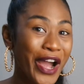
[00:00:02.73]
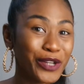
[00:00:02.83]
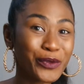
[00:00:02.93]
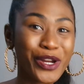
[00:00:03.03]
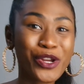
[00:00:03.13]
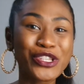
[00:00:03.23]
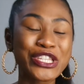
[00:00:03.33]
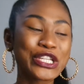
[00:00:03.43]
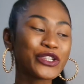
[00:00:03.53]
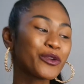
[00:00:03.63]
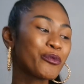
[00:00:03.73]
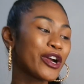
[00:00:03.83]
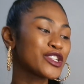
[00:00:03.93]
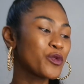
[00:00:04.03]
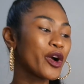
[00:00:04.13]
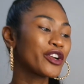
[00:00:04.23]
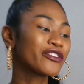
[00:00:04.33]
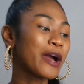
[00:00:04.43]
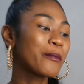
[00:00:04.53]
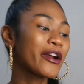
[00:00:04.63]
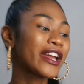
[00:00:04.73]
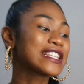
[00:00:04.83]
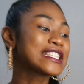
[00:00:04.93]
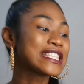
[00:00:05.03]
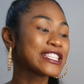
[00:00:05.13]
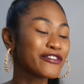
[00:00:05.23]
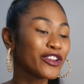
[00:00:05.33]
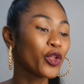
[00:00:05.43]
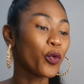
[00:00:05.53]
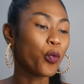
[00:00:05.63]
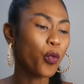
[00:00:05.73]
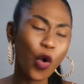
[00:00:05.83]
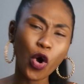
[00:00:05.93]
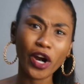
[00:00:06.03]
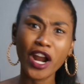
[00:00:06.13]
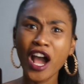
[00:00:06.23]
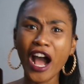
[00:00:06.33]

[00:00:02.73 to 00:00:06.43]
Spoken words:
and we're continuing part 1 of the American Civil War.